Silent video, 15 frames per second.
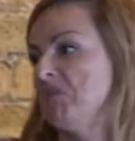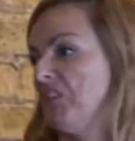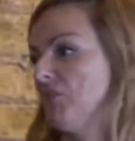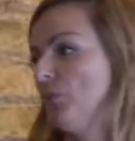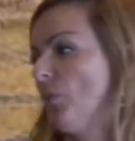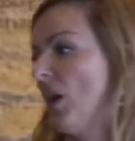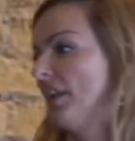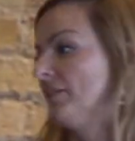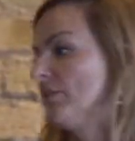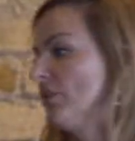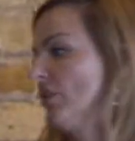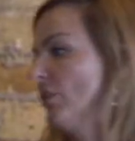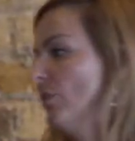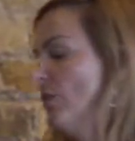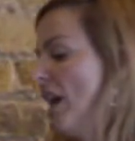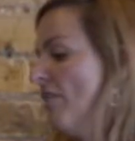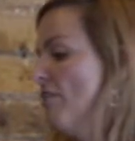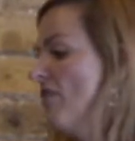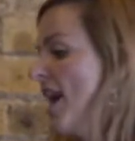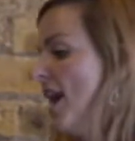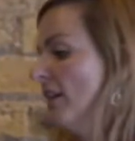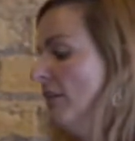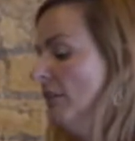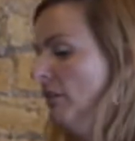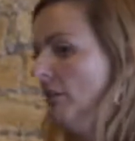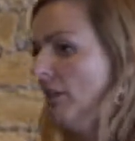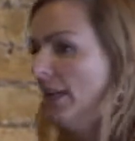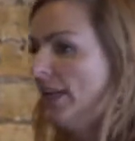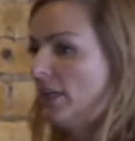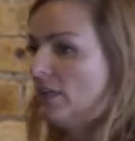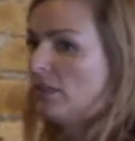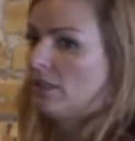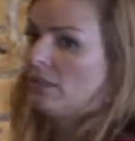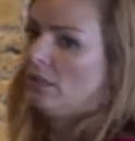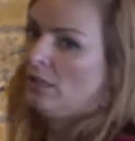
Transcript: if you want to, and then link